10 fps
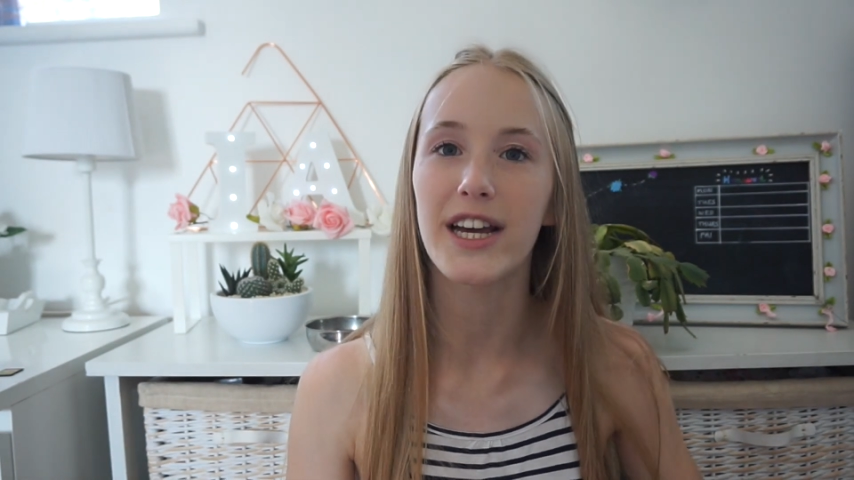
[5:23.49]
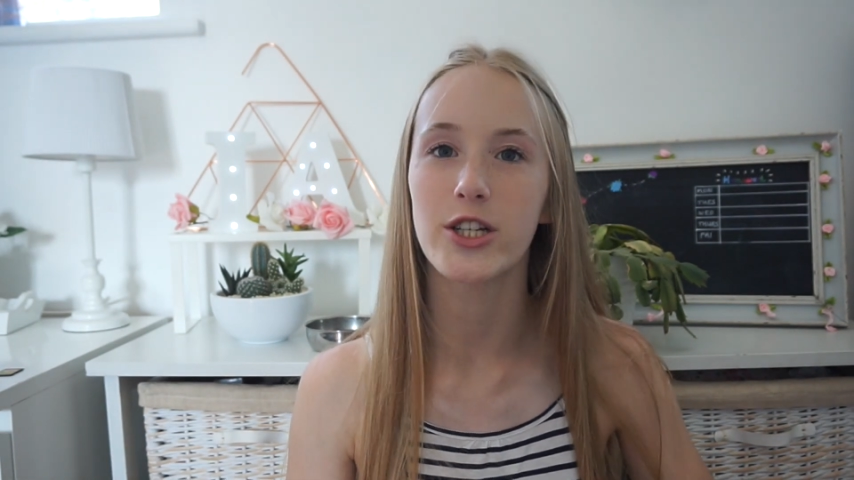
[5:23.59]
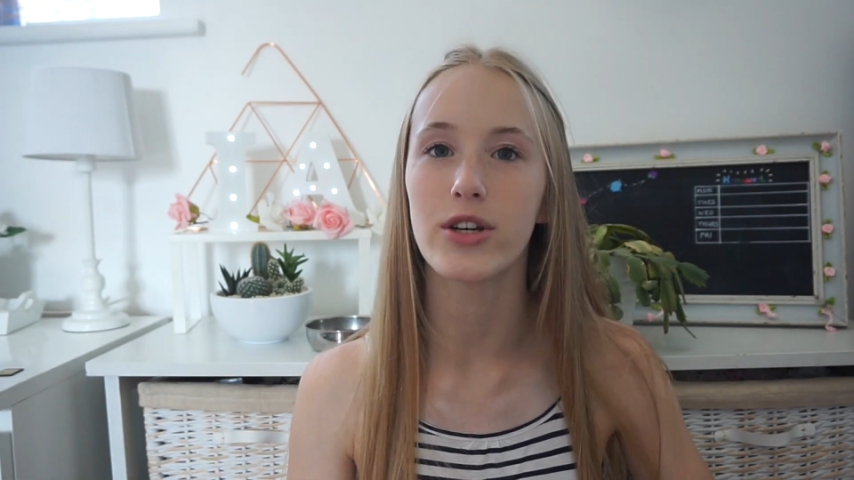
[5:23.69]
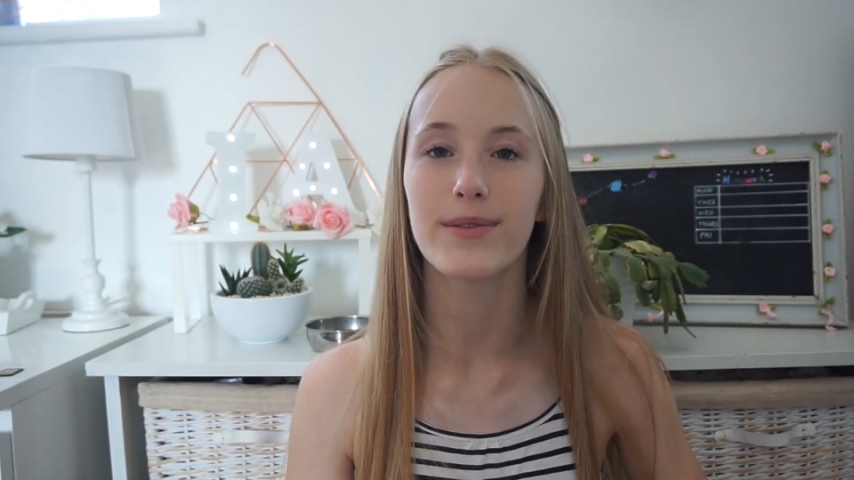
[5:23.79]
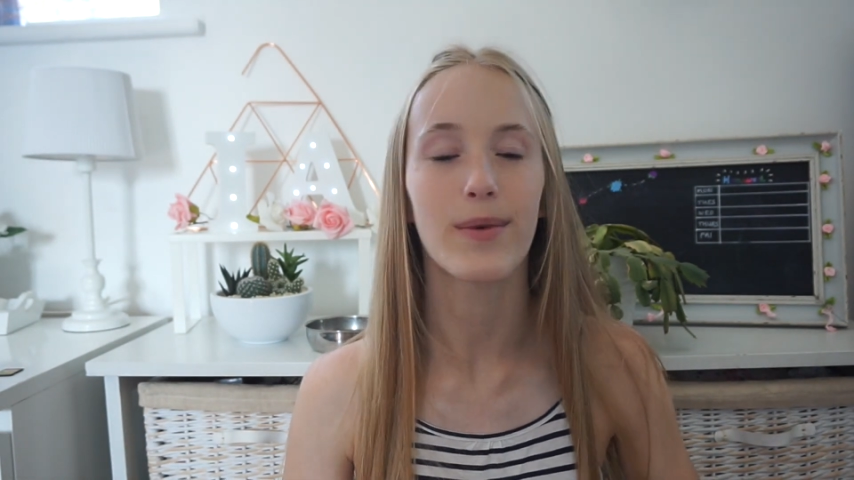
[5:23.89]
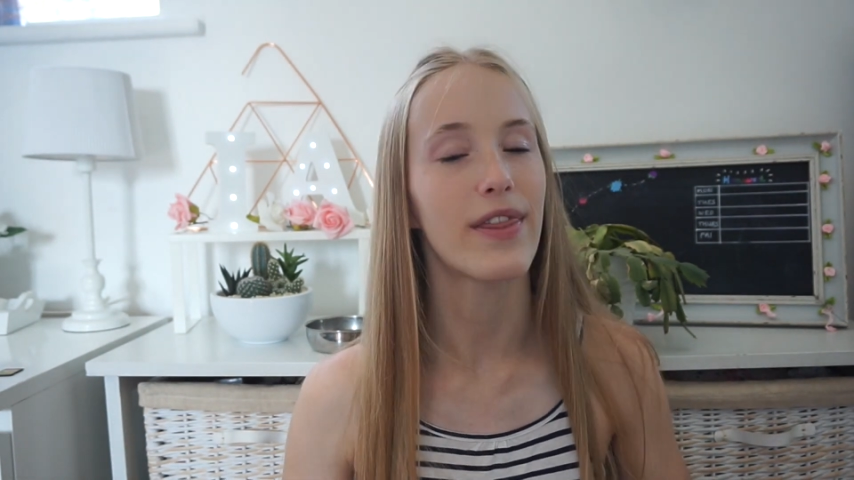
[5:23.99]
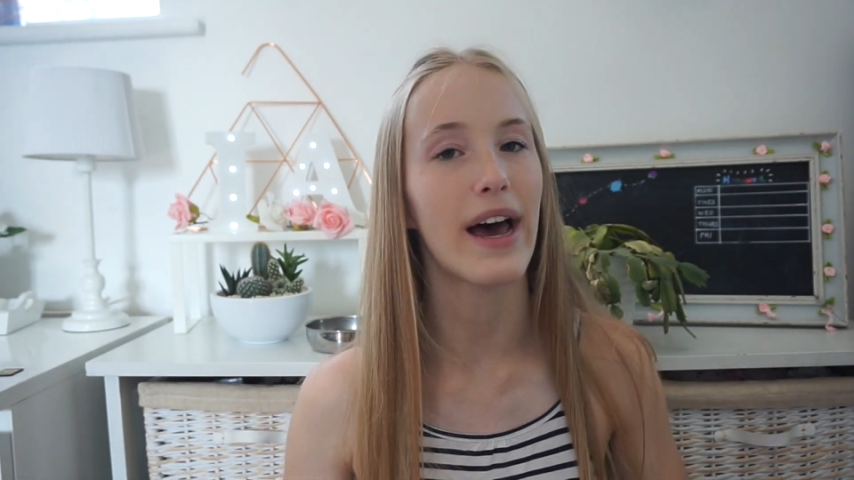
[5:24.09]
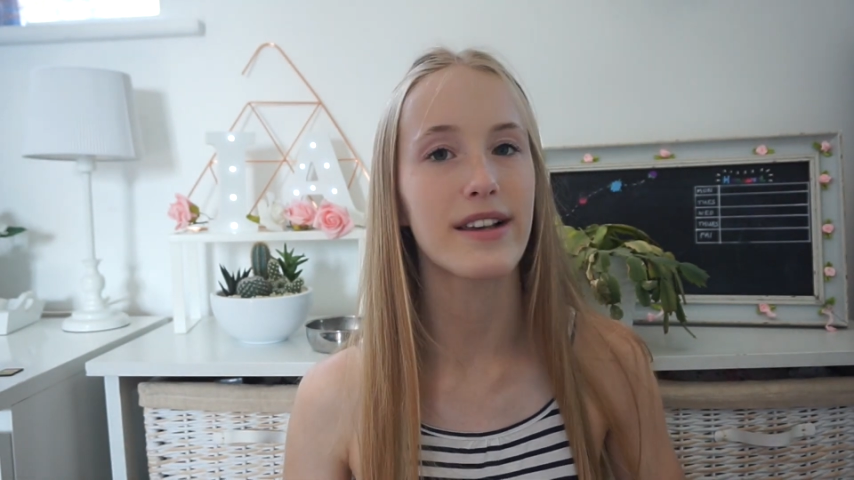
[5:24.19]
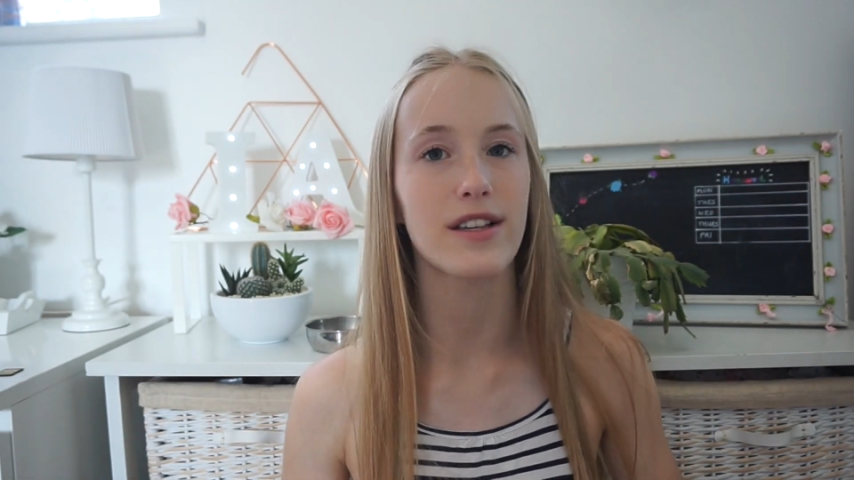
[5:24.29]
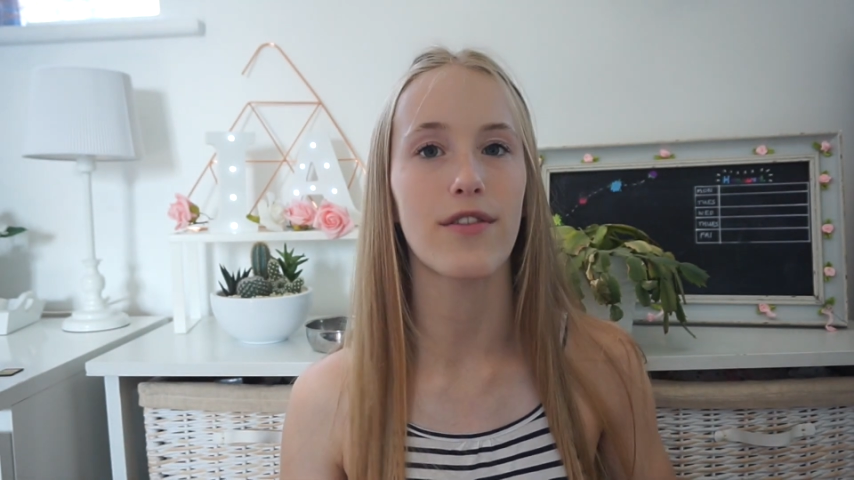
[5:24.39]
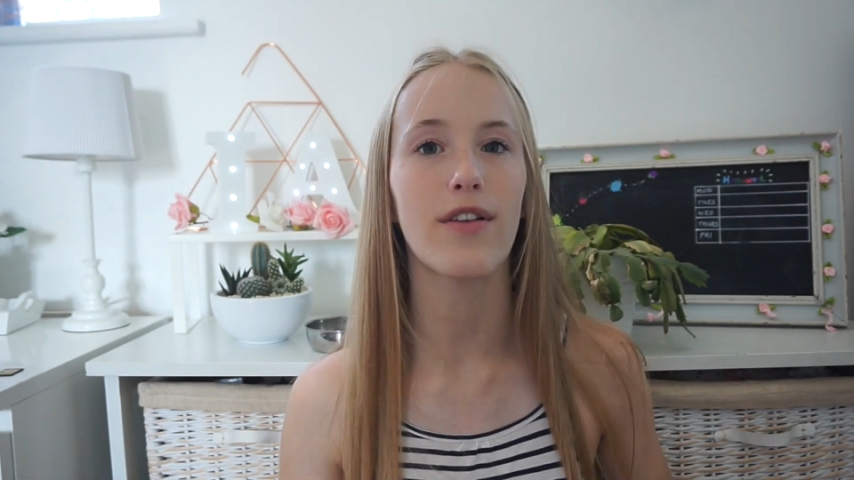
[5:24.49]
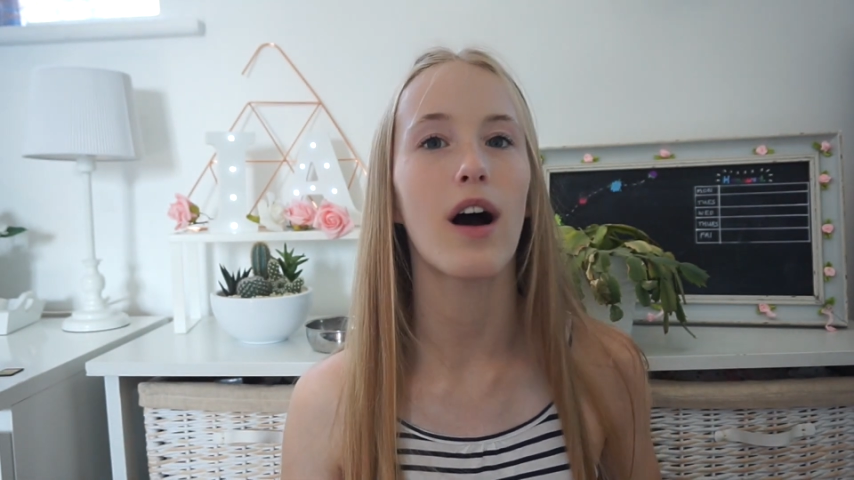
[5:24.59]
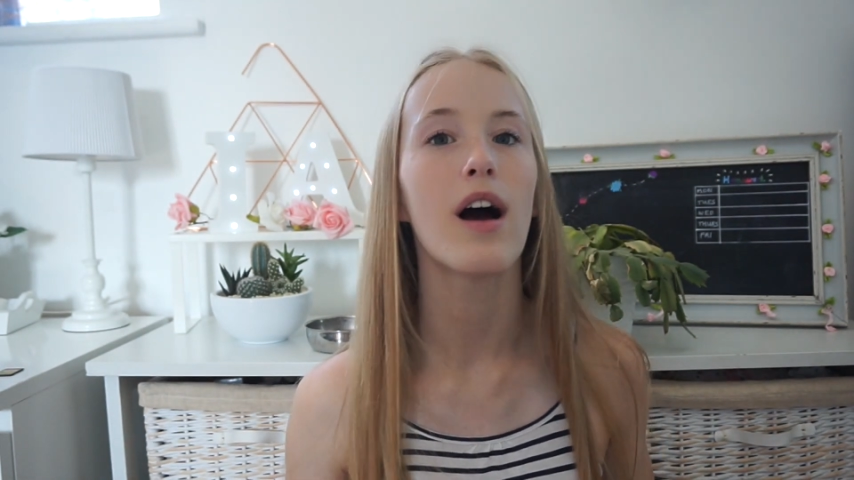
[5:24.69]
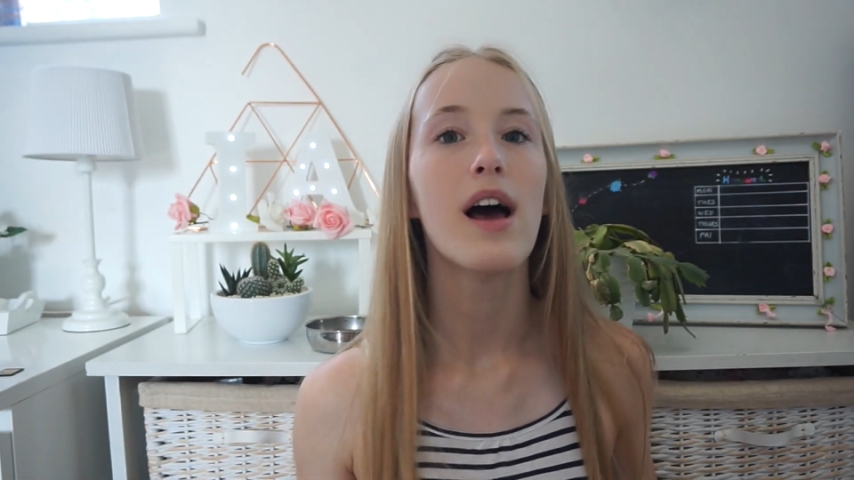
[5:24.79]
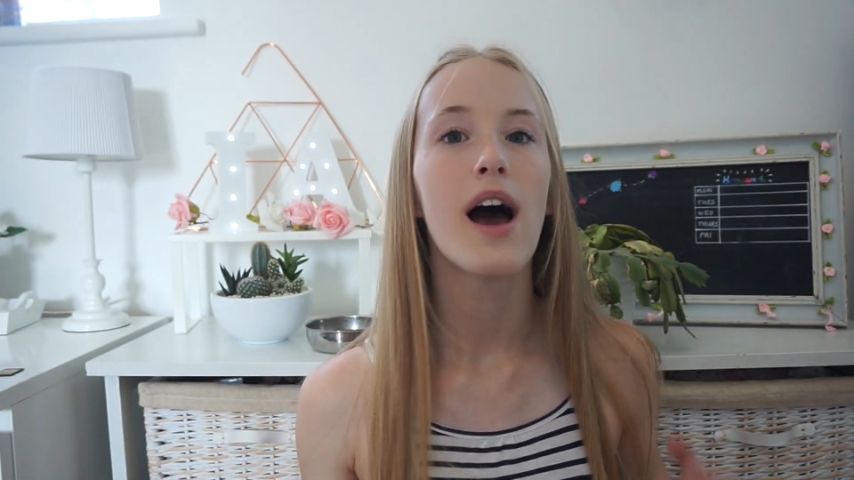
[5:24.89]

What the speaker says: issues with that so far.